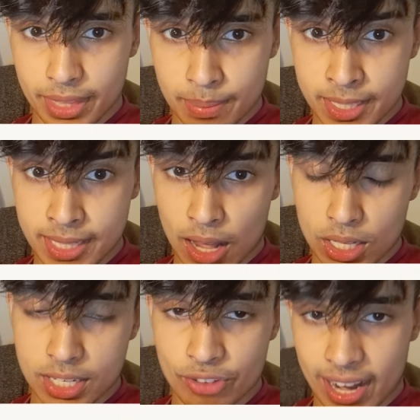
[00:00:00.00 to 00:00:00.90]

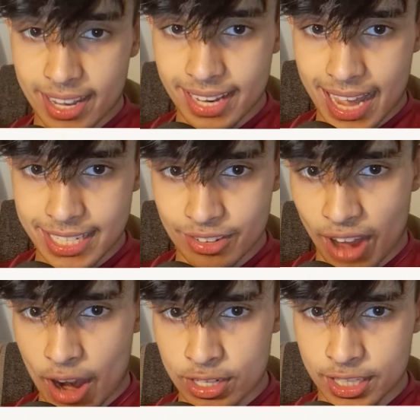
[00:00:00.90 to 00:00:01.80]
cell to recognize the
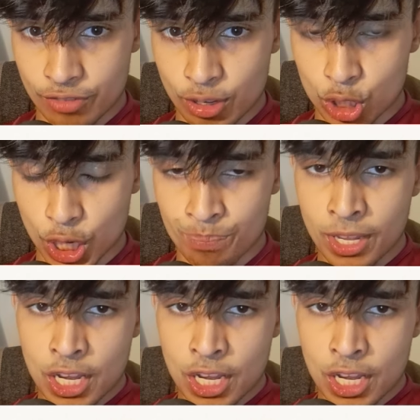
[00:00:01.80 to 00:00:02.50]
virus in the future.